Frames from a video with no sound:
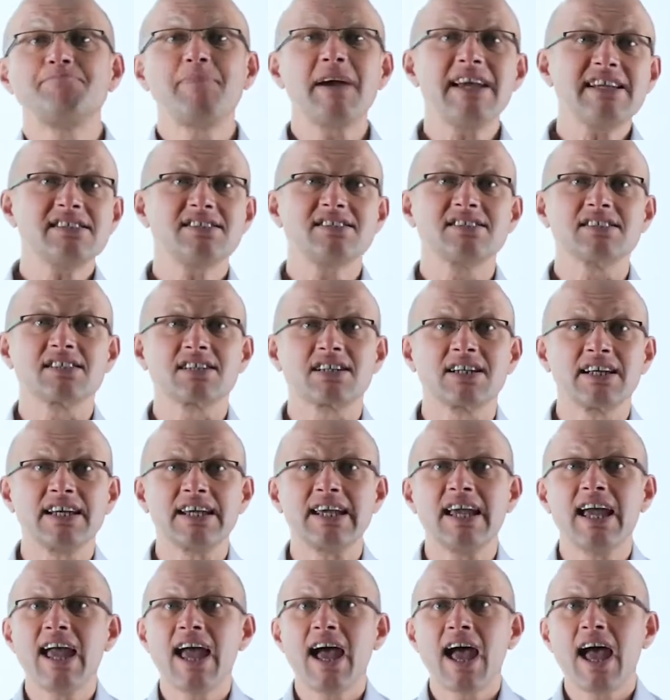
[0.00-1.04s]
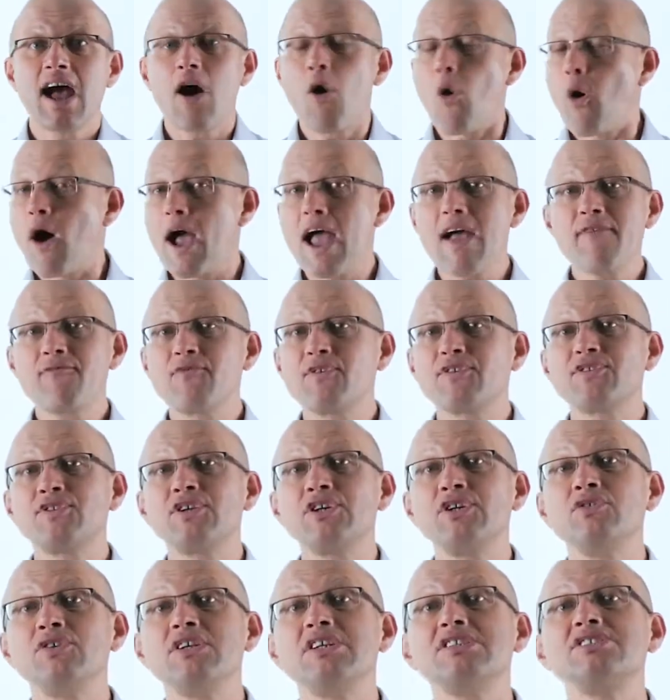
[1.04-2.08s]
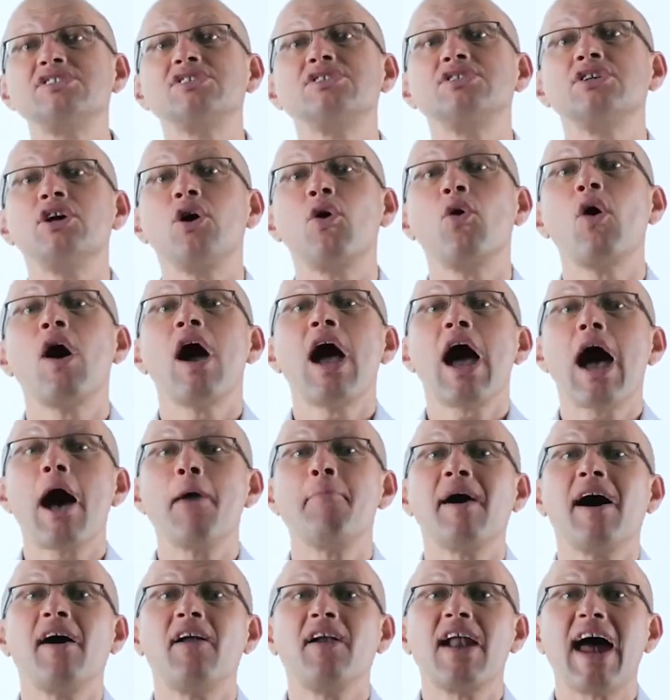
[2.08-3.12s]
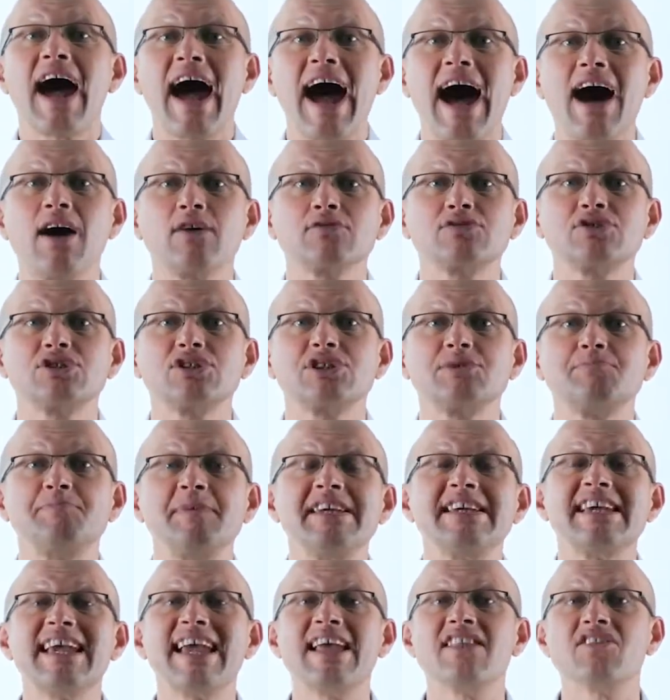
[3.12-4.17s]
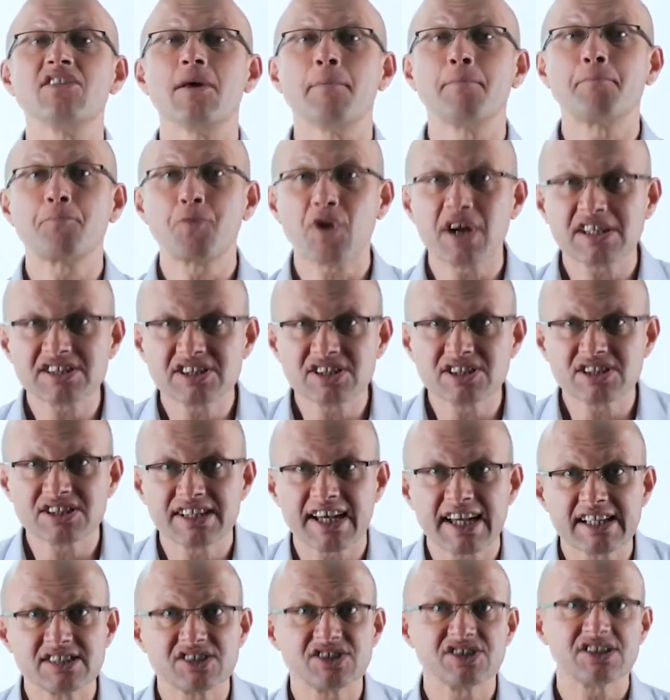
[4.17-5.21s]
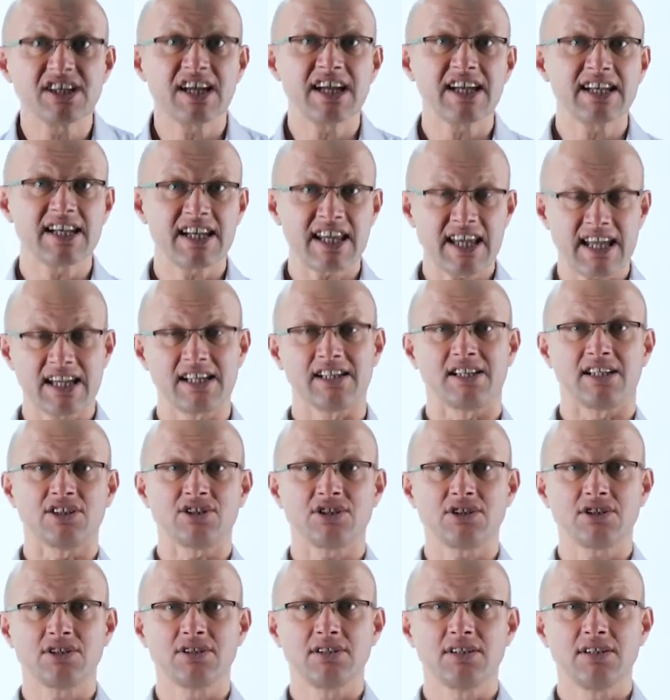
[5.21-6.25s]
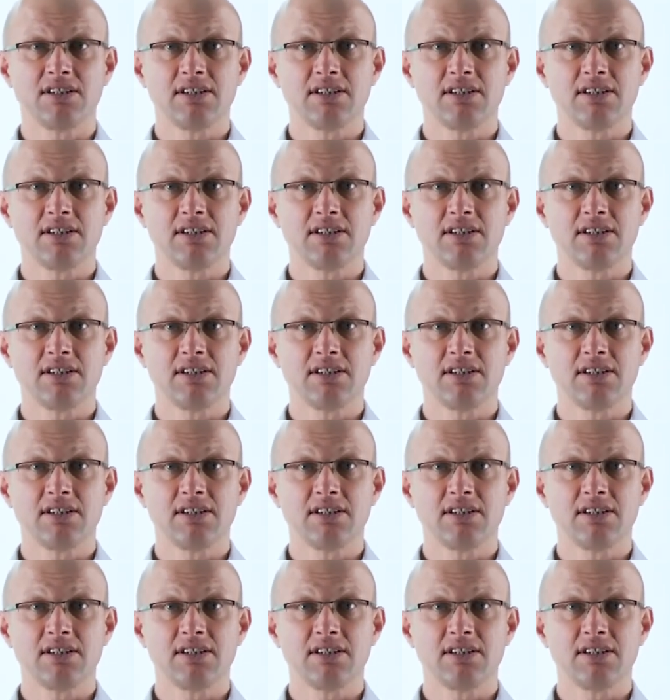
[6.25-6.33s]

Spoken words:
basically everything you need to know about how to speak in the present tense in English.